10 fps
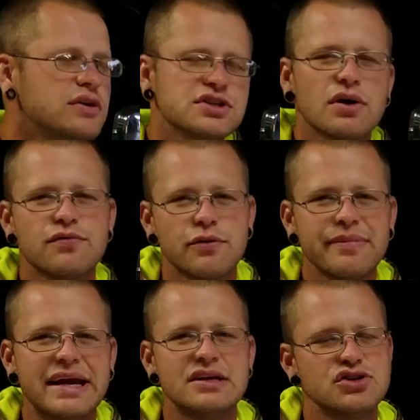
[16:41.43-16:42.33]
So for
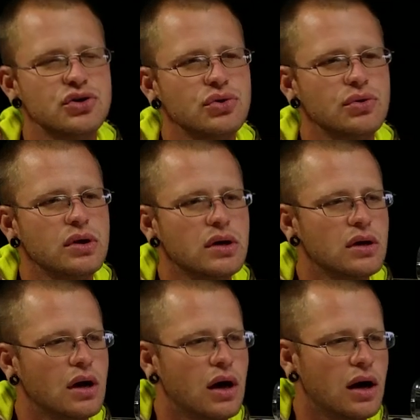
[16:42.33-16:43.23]
me to
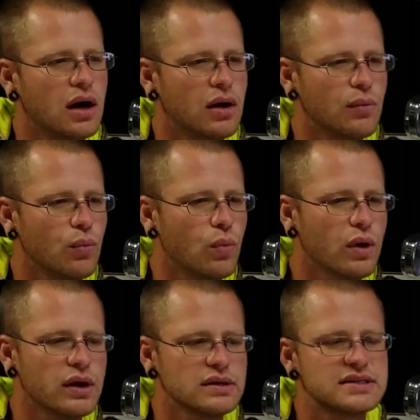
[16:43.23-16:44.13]
want
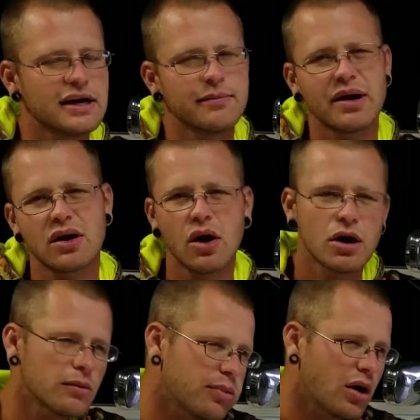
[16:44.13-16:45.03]
to tear my car
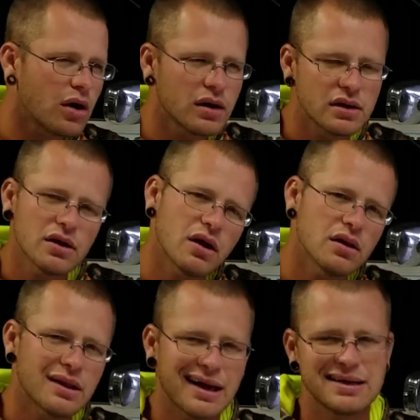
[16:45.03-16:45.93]
apart,
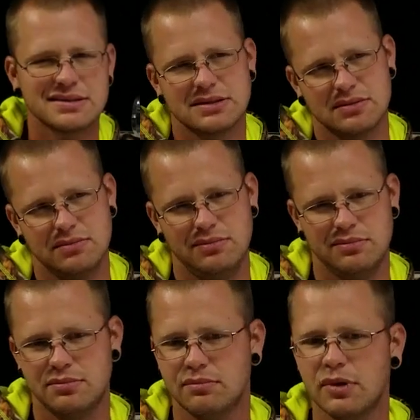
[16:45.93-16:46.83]
last
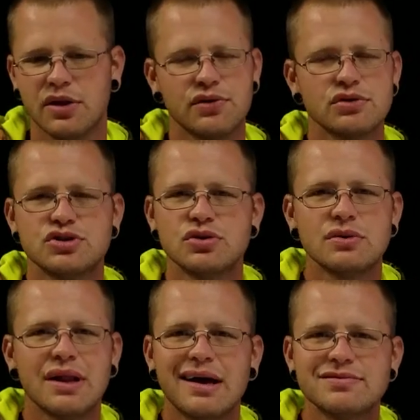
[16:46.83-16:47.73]
month or two
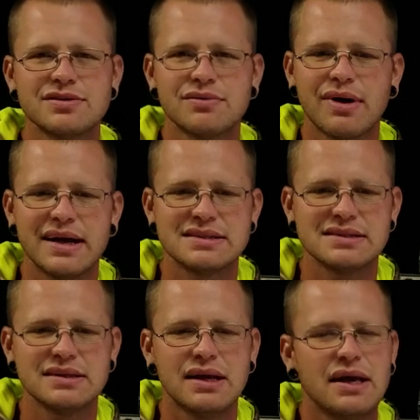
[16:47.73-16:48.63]
left of racing,